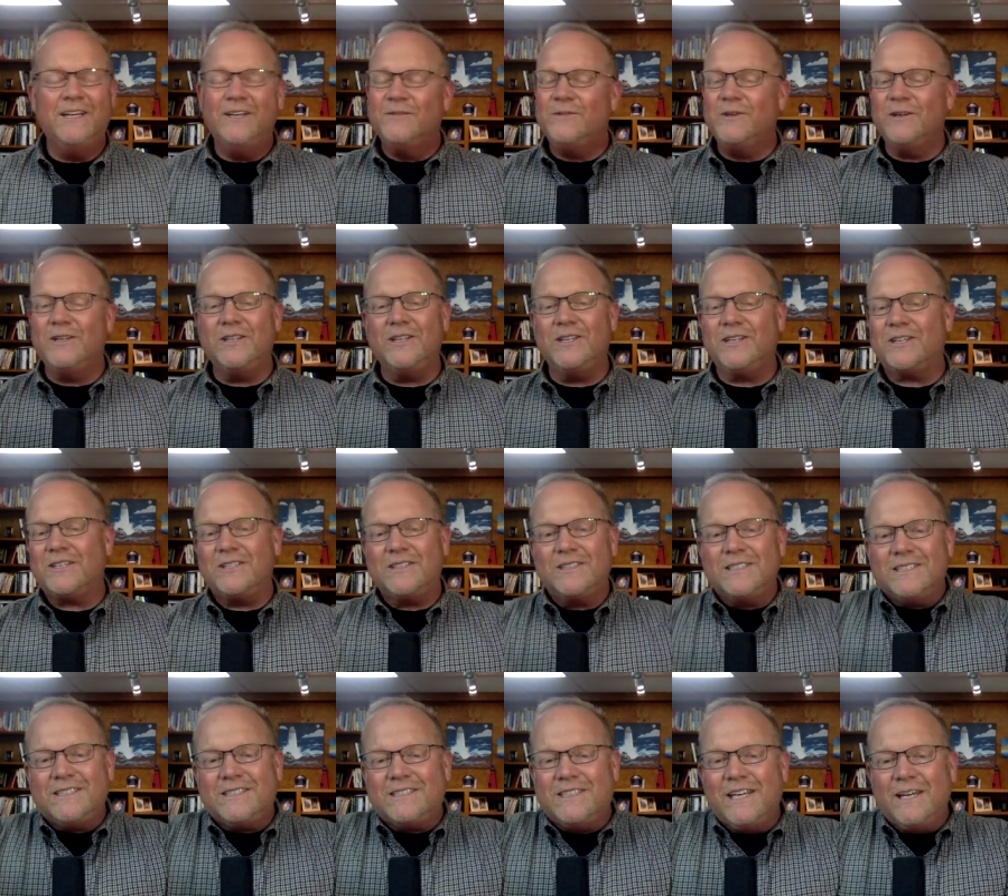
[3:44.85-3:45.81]
Well, look,
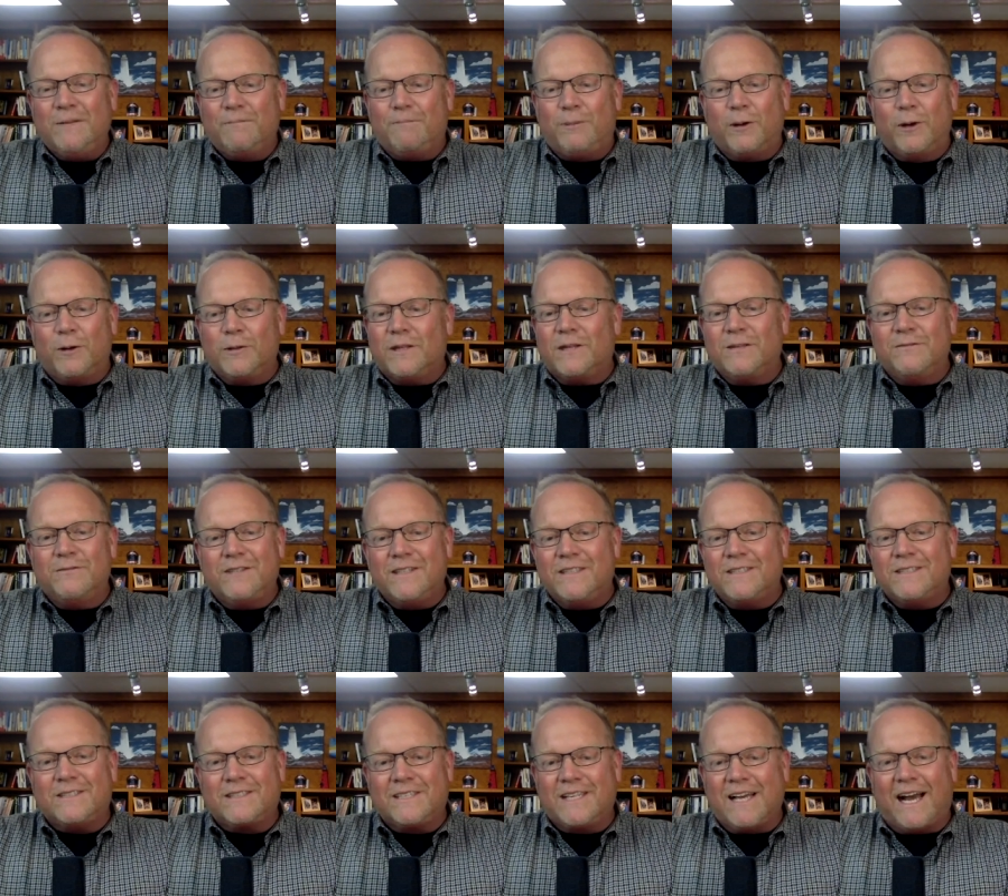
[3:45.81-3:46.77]
let's take both of
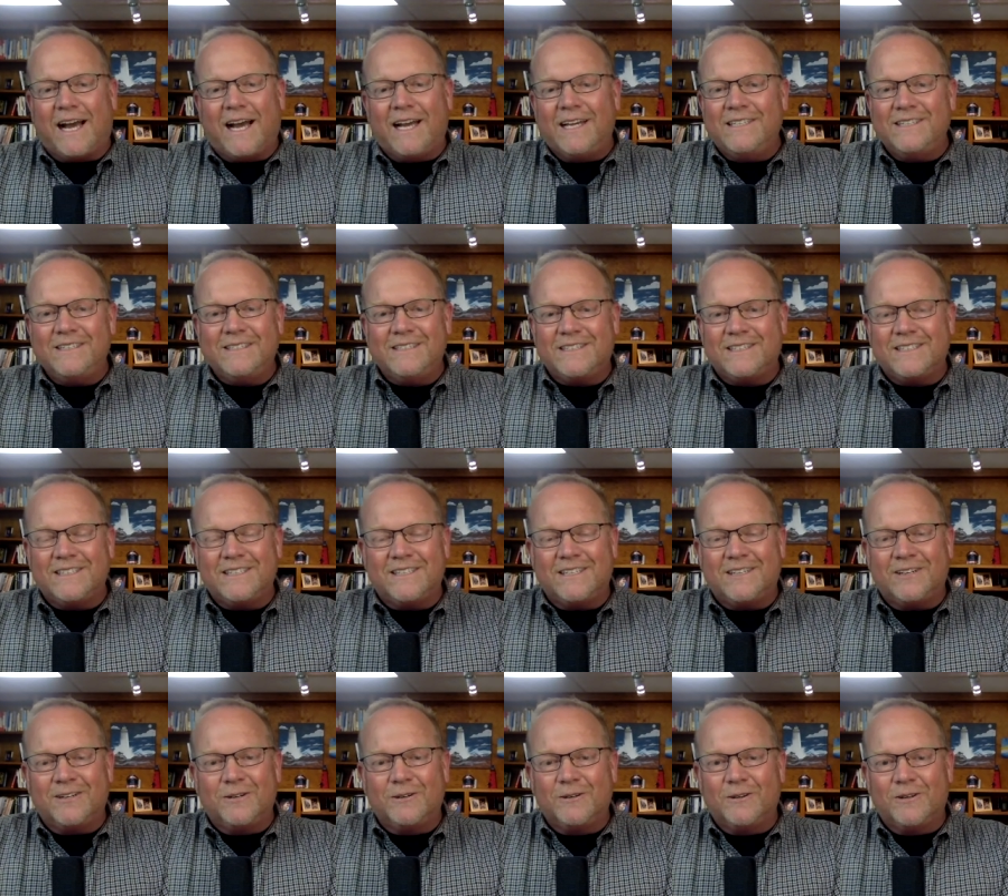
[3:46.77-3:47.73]
these guys
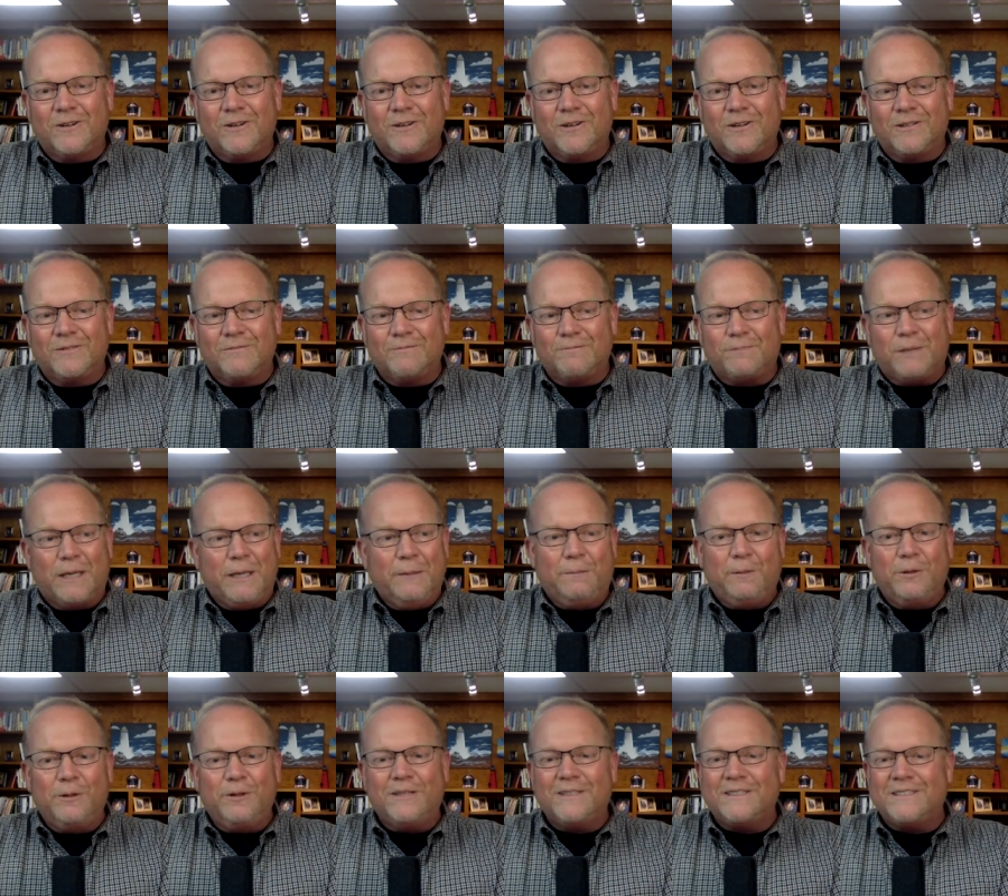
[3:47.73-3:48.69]
or, or
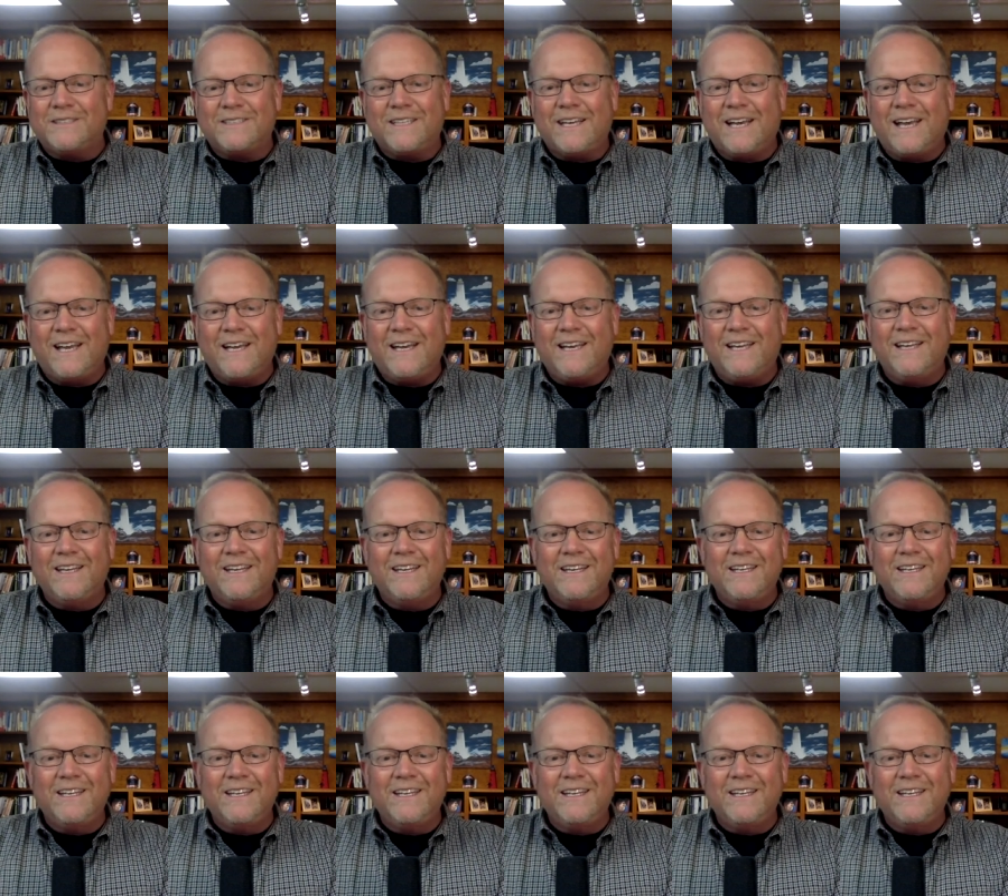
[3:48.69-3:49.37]
people and say,